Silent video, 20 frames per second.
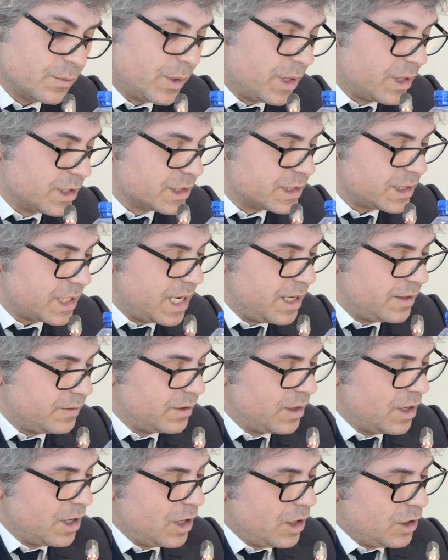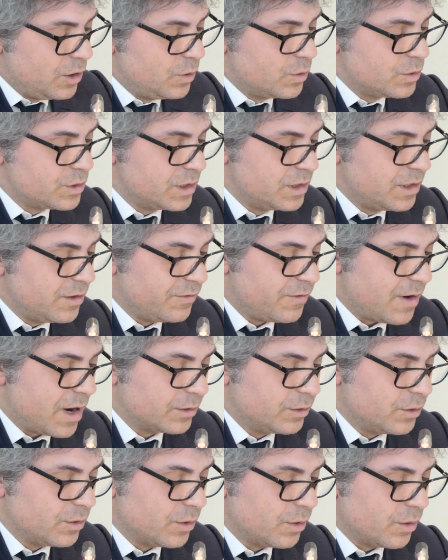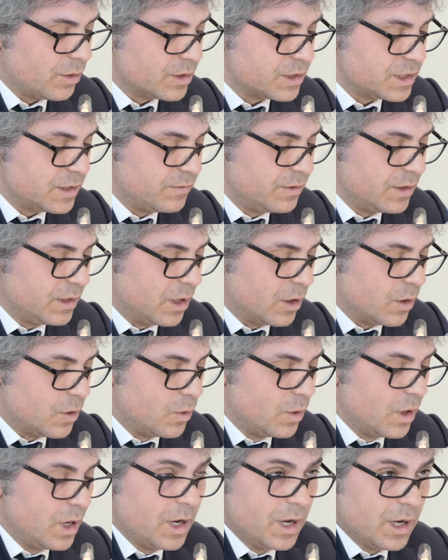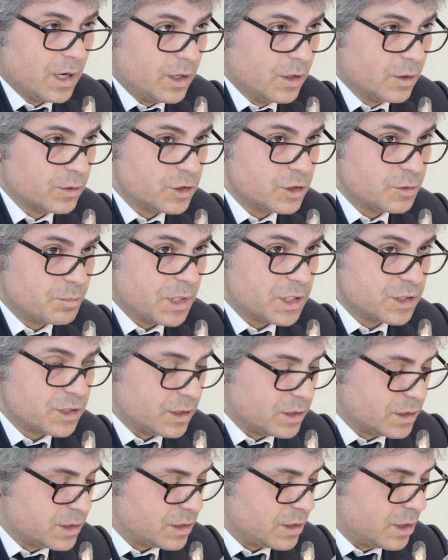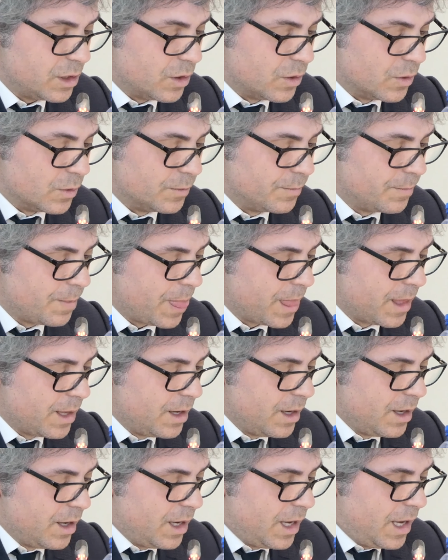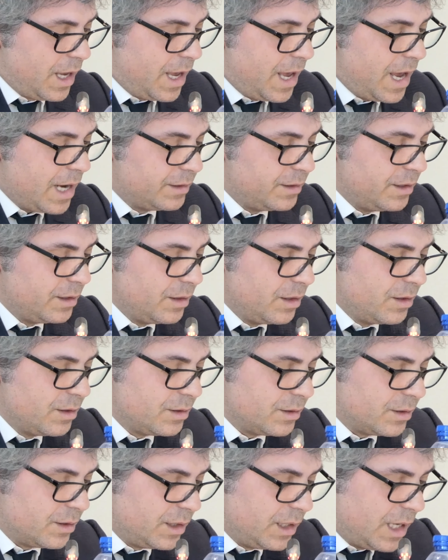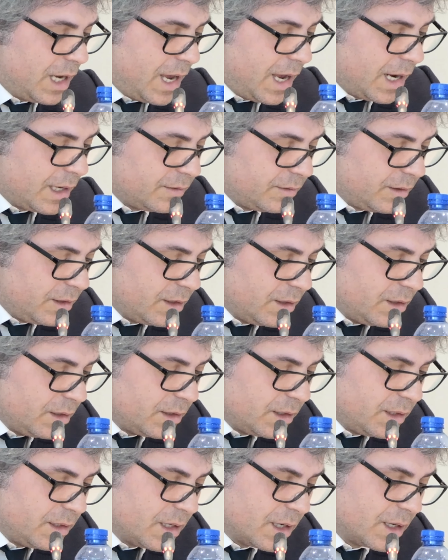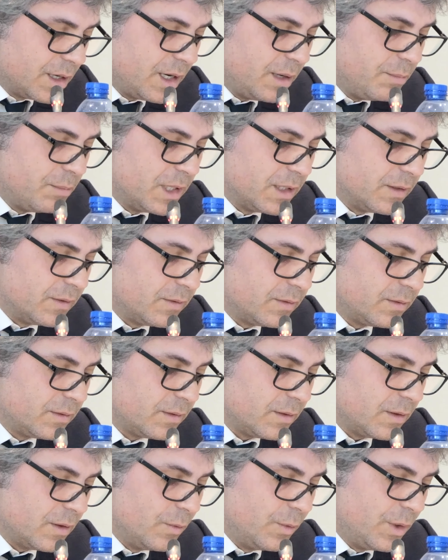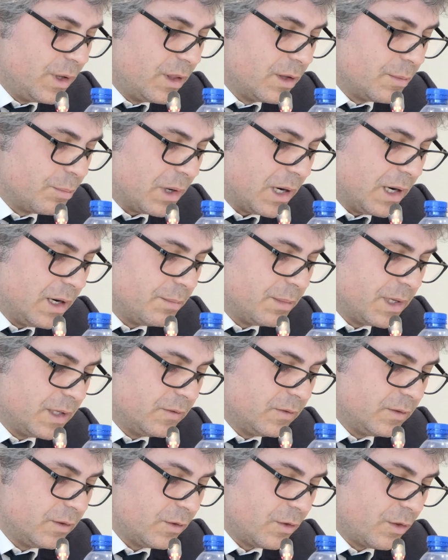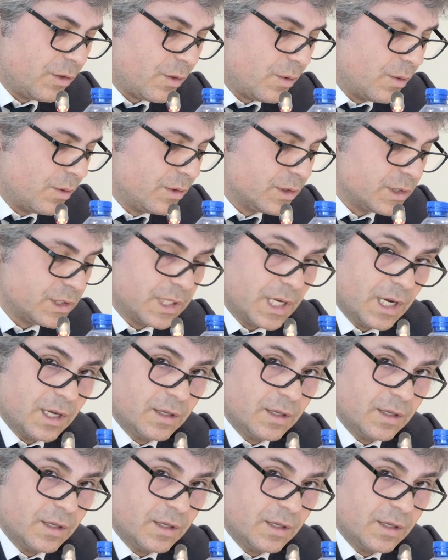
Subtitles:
with the state using the factor of the civil law, not special law. Acting in agreement with the parliament through the